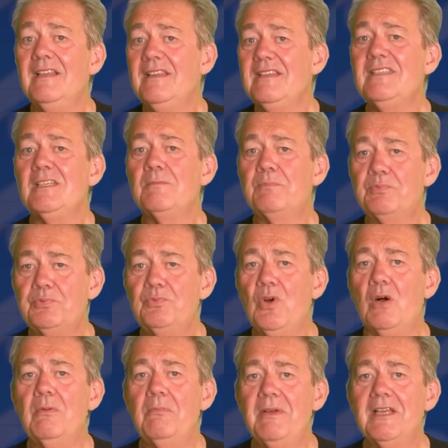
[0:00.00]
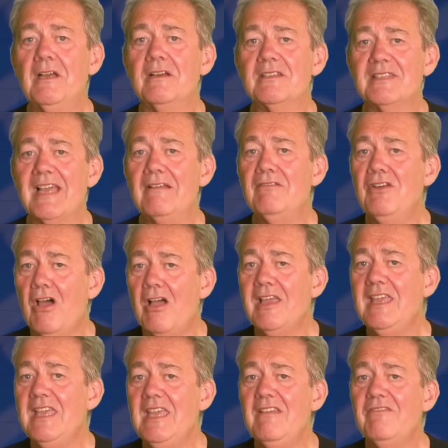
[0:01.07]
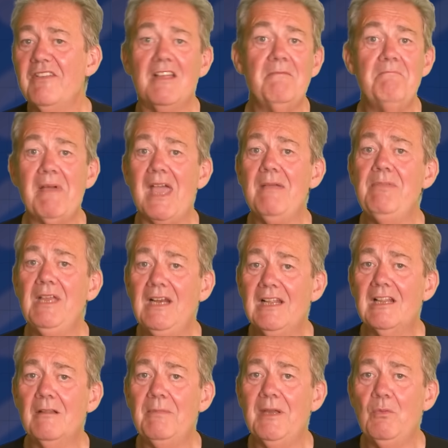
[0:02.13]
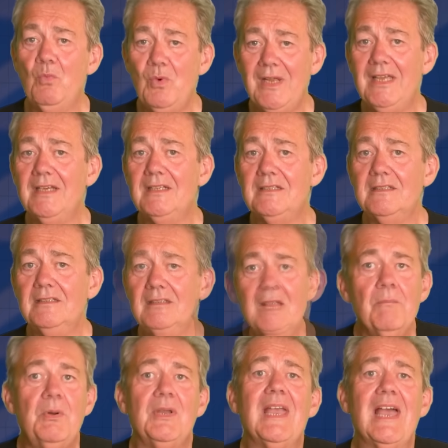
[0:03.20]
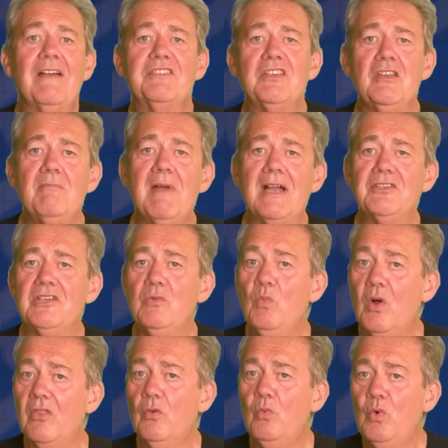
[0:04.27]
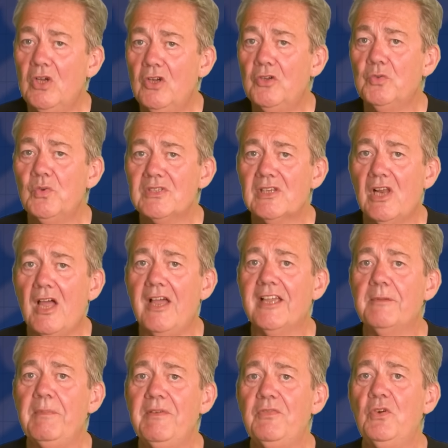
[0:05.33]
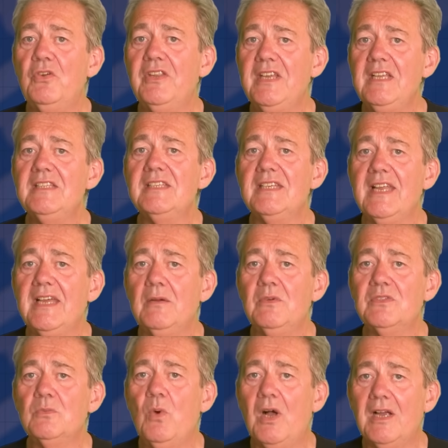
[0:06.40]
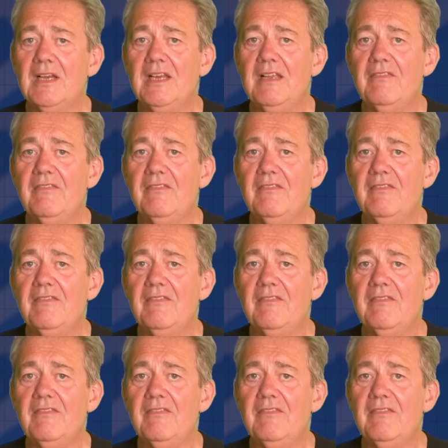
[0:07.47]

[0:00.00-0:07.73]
this is probably going to sound naive and maybe a little bit weird, but you have to imagine what the world was like before the internet was widely